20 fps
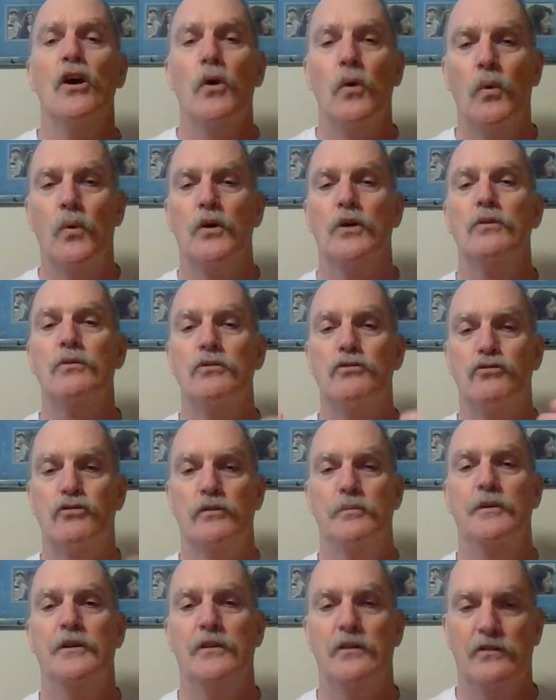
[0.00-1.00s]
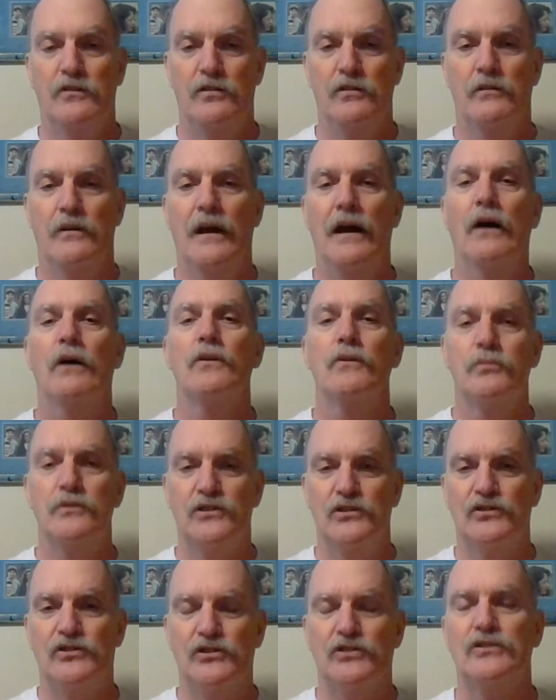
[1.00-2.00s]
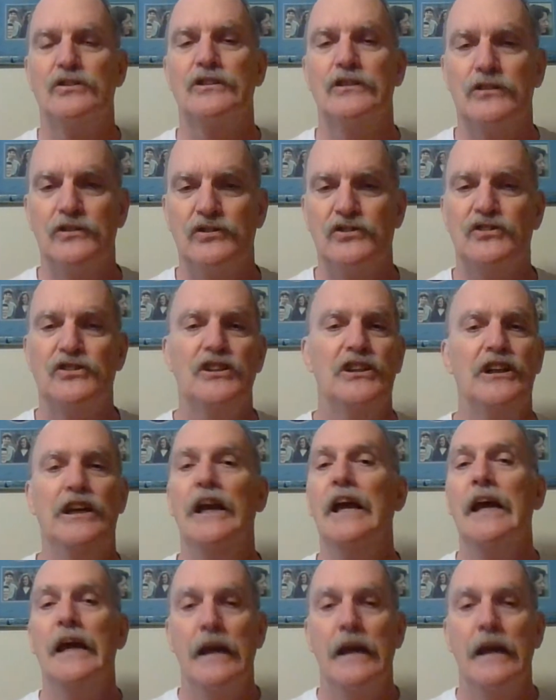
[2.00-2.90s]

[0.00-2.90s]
or you attribute it to your health, which is clear to see.